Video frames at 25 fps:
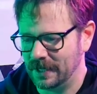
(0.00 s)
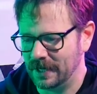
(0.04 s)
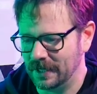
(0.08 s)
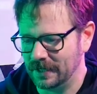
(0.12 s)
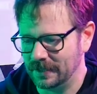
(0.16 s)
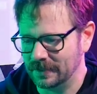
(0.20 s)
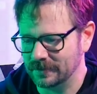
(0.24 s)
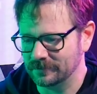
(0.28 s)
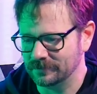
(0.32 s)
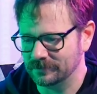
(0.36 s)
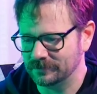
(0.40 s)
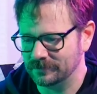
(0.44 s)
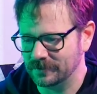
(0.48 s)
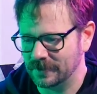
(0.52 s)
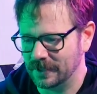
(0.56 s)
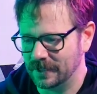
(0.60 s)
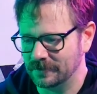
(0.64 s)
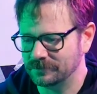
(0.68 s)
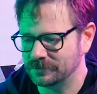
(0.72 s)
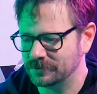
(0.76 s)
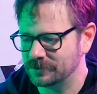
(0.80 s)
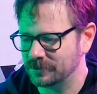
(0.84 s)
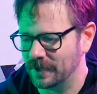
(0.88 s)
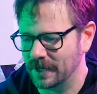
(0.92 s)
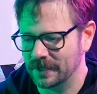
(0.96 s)

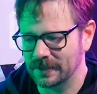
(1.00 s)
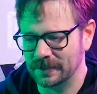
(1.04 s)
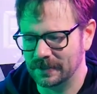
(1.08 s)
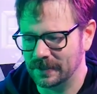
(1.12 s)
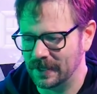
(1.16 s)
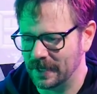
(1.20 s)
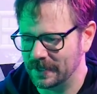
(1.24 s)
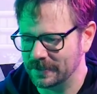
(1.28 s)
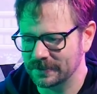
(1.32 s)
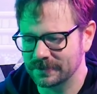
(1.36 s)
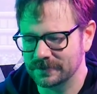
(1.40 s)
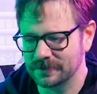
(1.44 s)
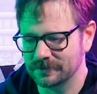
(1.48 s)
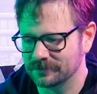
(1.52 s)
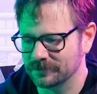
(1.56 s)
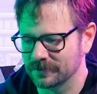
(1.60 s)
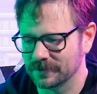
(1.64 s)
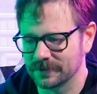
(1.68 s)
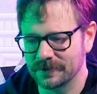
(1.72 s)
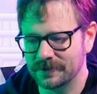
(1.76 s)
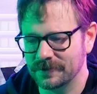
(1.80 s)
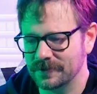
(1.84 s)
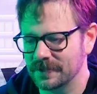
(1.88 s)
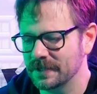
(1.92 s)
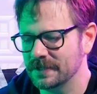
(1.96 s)
I've tried a lot of
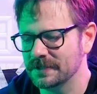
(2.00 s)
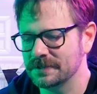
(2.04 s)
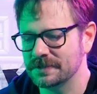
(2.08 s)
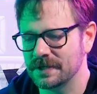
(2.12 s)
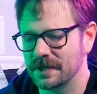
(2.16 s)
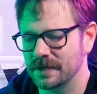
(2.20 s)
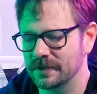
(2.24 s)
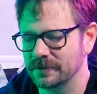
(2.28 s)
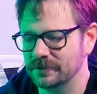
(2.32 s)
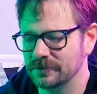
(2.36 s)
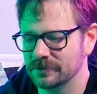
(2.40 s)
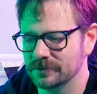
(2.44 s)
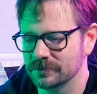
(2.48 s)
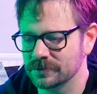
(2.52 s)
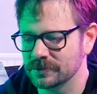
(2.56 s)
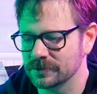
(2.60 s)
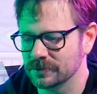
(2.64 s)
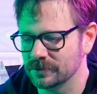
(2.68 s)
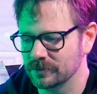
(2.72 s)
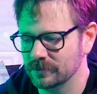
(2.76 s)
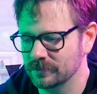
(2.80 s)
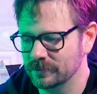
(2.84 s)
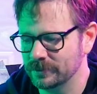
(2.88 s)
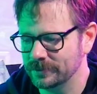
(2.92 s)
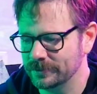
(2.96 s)
different things on
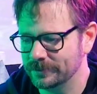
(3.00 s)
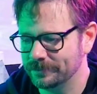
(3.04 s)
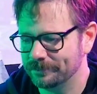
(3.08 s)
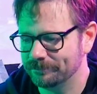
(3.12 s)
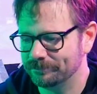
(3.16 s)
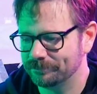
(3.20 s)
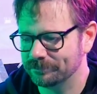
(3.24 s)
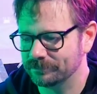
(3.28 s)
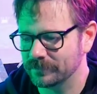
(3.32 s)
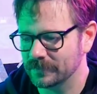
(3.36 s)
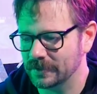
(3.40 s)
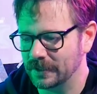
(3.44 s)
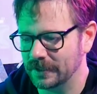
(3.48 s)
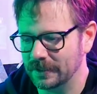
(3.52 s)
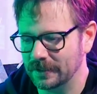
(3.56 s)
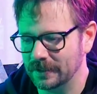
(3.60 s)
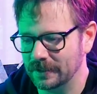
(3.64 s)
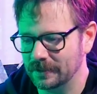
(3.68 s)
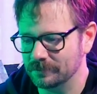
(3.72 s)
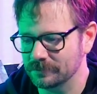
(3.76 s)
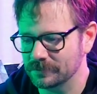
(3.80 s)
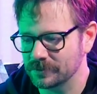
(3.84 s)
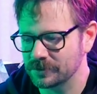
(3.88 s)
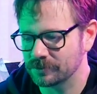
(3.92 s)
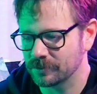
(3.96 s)
YouTube,
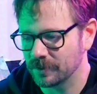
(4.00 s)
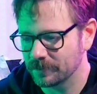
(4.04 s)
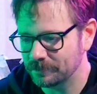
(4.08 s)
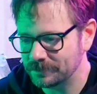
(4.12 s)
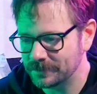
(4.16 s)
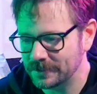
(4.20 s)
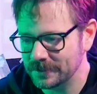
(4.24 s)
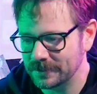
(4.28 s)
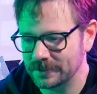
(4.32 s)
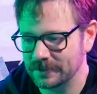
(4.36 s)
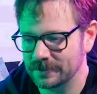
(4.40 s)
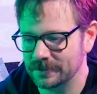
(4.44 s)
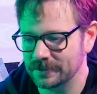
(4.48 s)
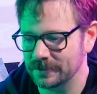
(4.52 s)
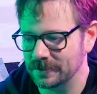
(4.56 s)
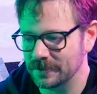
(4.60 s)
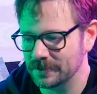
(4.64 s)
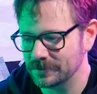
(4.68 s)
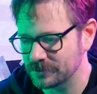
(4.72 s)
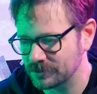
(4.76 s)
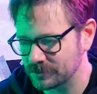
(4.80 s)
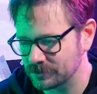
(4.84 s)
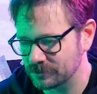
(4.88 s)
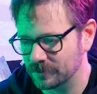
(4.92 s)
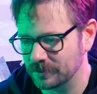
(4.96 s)
scripted and
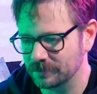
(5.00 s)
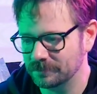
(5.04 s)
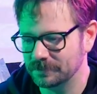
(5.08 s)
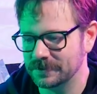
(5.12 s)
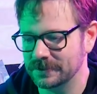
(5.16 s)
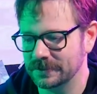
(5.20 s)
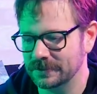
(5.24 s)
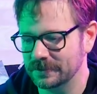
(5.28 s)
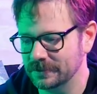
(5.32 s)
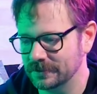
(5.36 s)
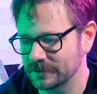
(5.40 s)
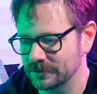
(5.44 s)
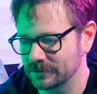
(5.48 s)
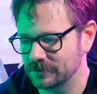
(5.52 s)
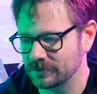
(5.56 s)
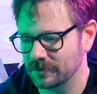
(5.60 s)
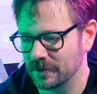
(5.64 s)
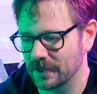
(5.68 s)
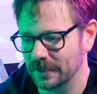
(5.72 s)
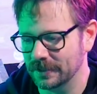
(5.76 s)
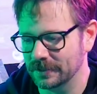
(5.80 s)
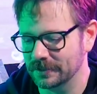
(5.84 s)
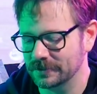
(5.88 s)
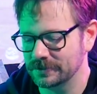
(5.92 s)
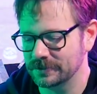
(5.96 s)
unscripted, and
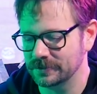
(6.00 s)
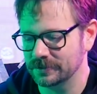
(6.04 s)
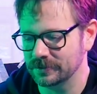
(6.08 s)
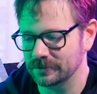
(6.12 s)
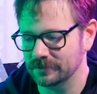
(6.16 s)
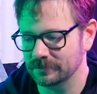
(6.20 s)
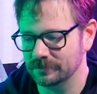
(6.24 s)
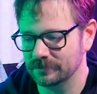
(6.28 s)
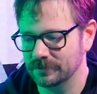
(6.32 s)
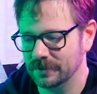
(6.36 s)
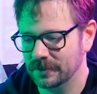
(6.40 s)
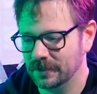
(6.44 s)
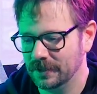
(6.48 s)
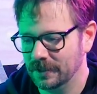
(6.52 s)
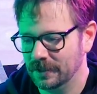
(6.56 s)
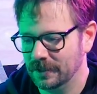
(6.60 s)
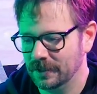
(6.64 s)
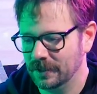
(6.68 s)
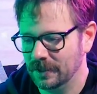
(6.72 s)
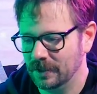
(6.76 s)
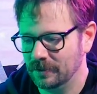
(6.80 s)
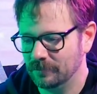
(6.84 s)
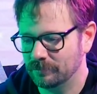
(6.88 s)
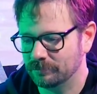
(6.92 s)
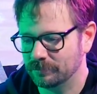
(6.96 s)
trying to
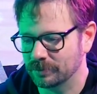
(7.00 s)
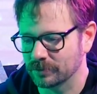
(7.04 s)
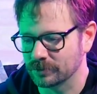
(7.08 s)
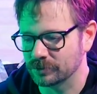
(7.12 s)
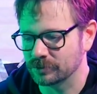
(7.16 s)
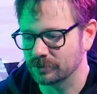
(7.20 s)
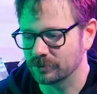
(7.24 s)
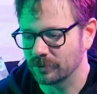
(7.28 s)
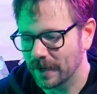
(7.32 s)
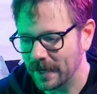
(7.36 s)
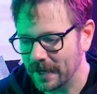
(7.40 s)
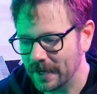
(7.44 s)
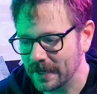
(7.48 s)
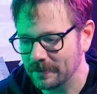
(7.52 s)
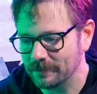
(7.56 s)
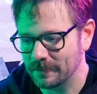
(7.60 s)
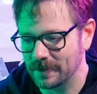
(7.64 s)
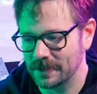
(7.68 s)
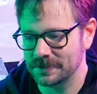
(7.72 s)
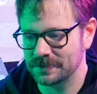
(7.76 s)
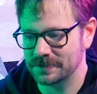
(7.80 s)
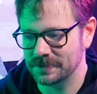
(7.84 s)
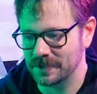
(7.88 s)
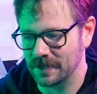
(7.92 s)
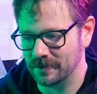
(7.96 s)
portray
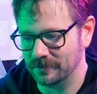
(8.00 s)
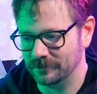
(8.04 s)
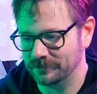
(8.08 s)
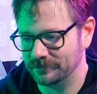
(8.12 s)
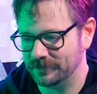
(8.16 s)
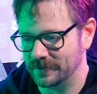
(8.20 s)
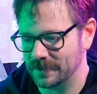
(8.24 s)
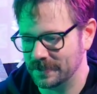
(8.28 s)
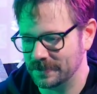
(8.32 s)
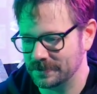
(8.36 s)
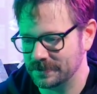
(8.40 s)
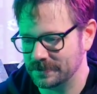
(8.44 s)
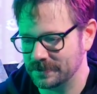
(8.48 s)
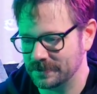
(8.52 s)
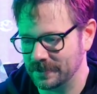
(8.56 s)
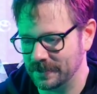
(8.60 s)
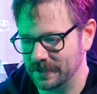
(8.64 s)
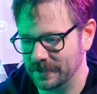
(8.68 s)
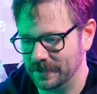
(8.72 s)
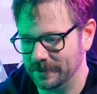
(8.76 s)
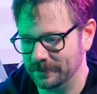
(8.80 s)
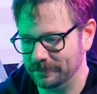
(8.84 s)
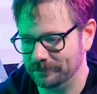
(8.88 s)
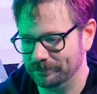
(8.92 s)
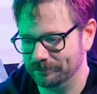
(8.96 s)
myself as
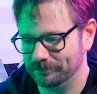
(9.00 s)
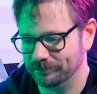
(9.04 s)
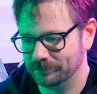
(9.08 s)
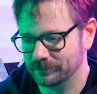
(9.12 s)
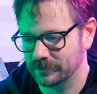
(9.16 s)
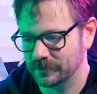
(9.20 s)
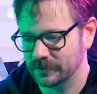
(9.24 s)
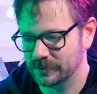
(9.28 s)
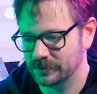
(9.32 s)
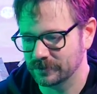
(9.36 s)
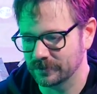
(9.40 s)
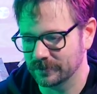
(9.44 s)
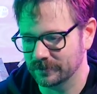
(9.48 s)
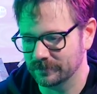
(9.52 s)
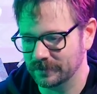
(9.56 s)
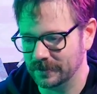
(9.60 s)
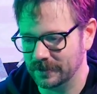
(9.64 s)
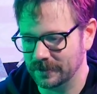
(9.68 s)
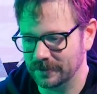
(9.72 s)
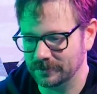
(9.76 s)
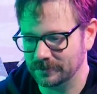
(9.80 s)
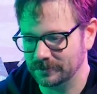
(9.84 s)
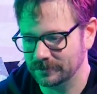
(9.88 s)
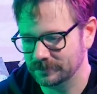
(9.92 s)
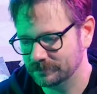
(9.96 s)
sort of
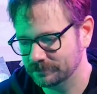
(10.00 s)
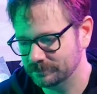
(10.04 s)
a